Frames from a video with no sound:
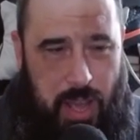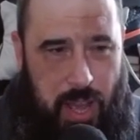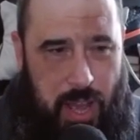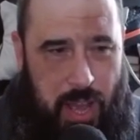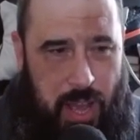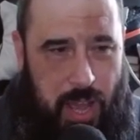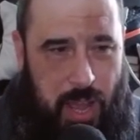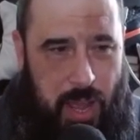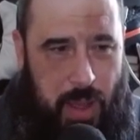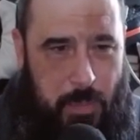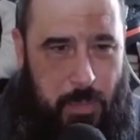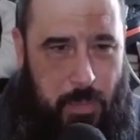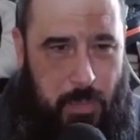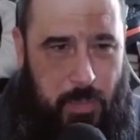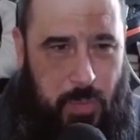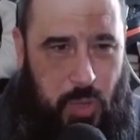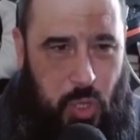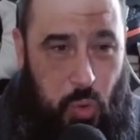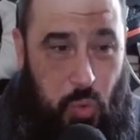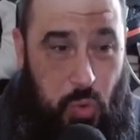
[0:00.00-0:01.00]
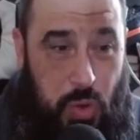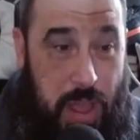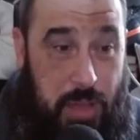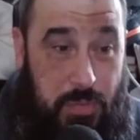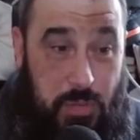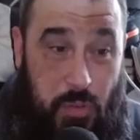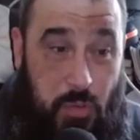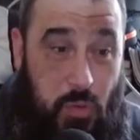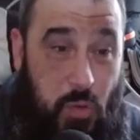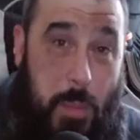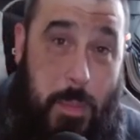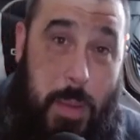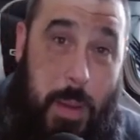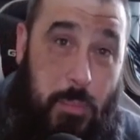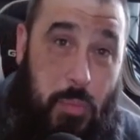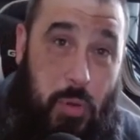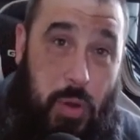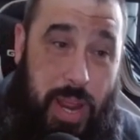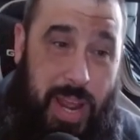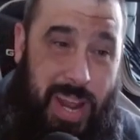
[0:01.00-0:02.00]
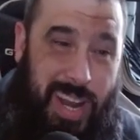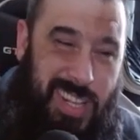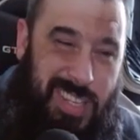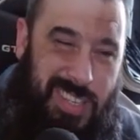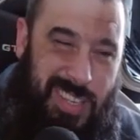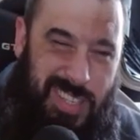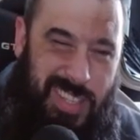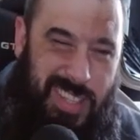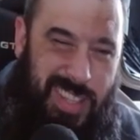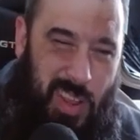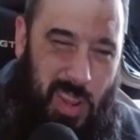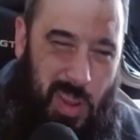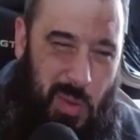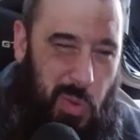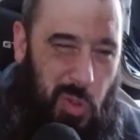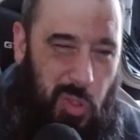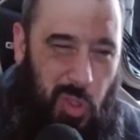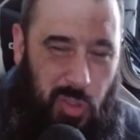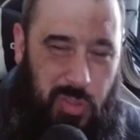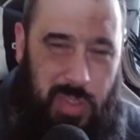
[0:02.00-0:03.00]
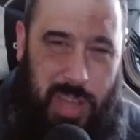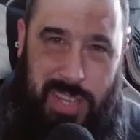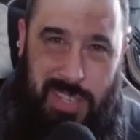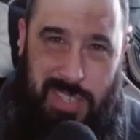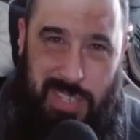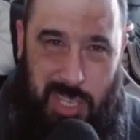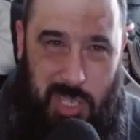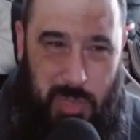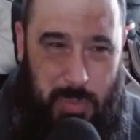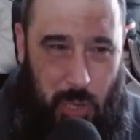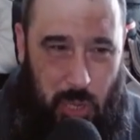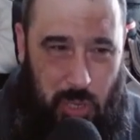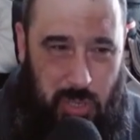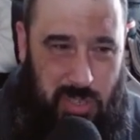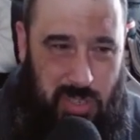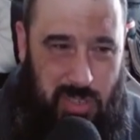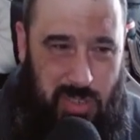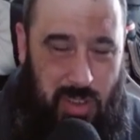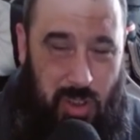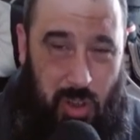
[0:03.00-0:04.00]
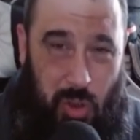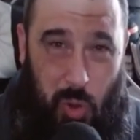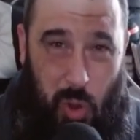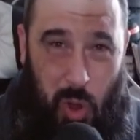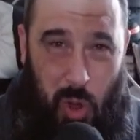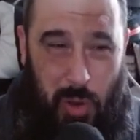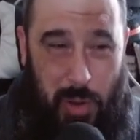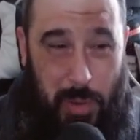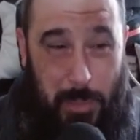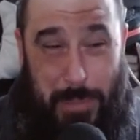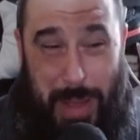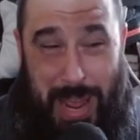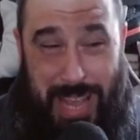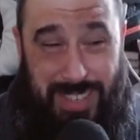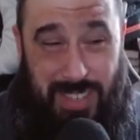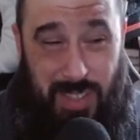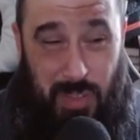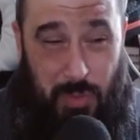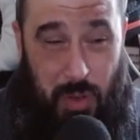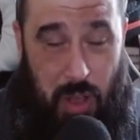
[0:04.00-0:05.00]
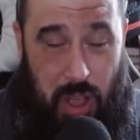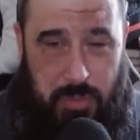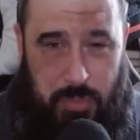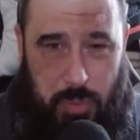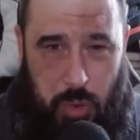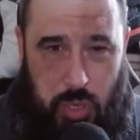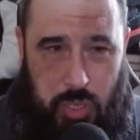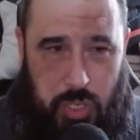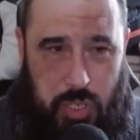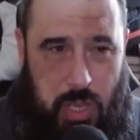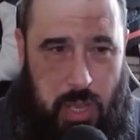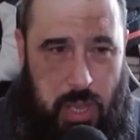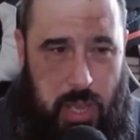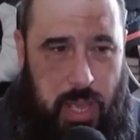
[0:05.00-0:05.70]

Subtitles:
You never remember it, and it will not die 6+ or at best 5+.